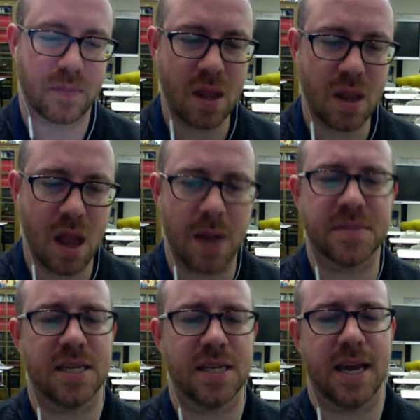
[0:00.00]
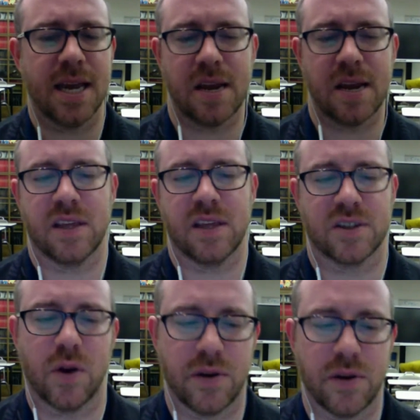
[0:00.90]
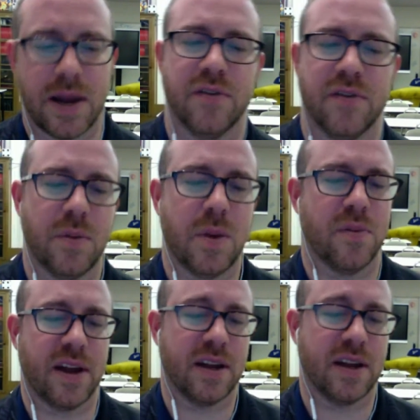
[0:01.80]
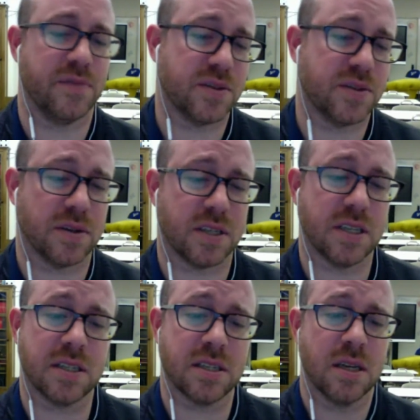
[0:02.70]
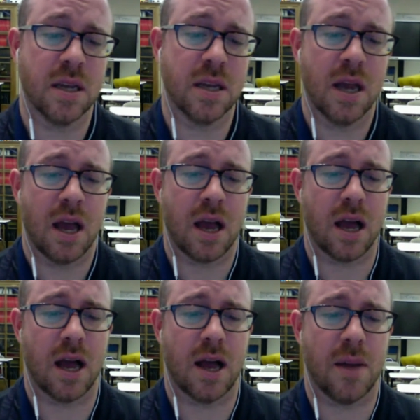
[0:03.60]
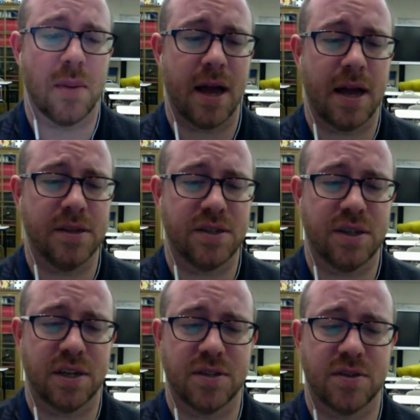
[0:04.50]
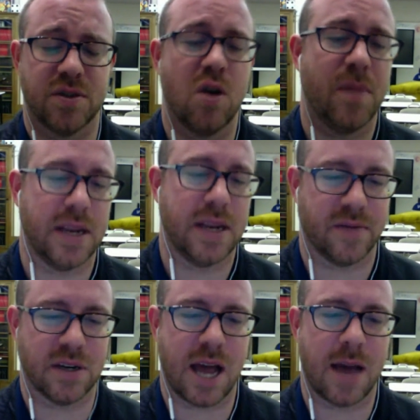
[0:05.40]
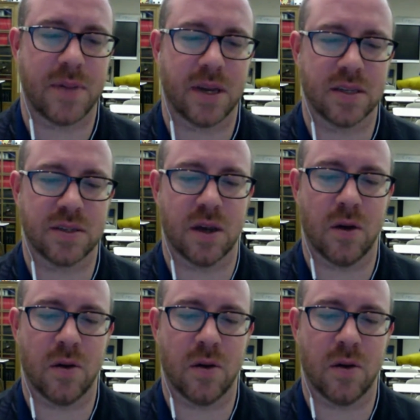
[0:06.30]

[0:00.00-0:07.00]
up to date on everything that's going around them and providing resources on just so many different topics. So